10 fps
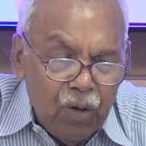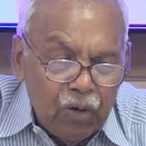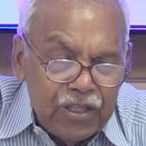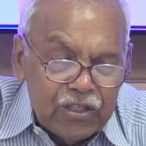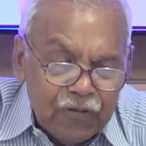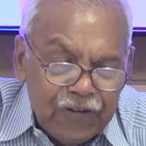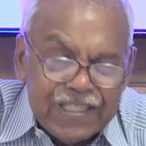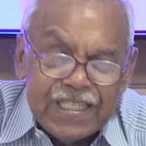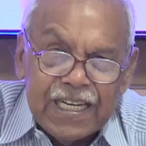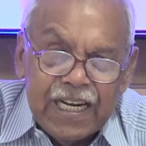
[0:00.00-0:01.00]
only
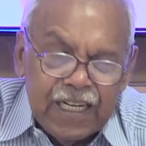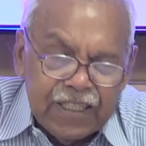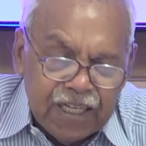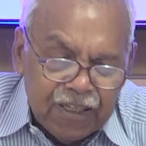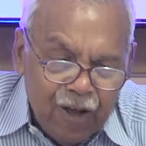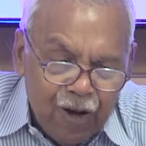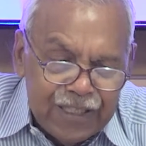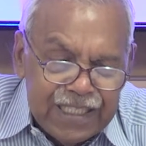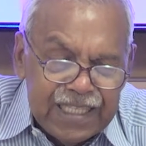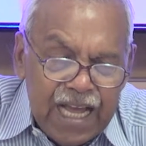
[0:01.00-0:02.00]
sophisticated
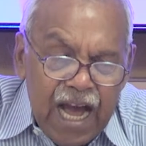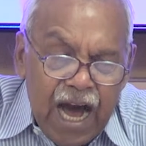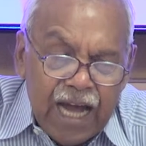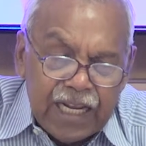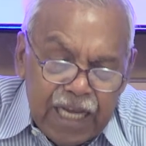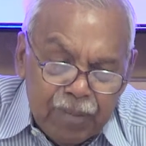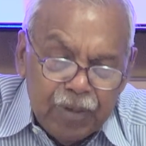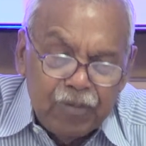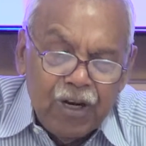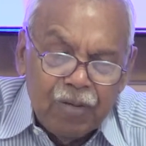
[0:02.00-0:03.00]
technologies are
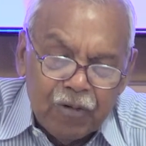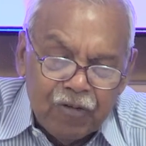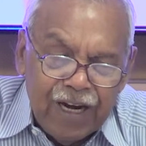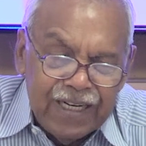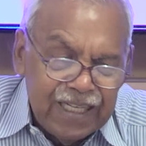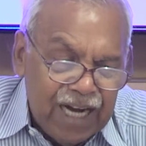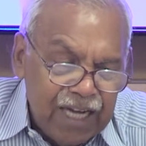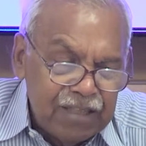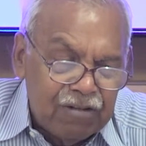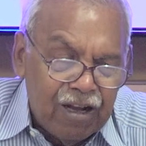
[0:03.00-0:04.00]
capable of providing
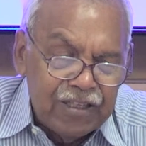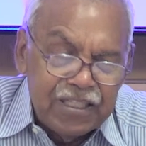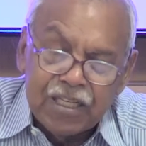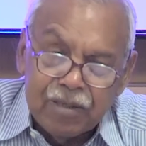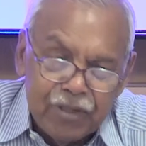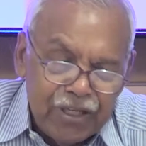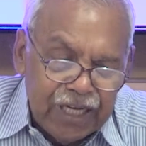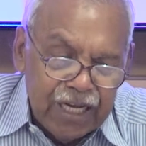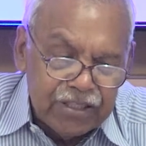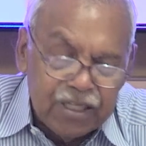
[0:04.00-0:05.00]
high quality
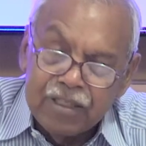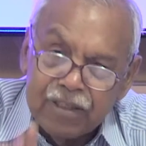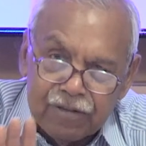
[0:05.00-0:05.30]
communication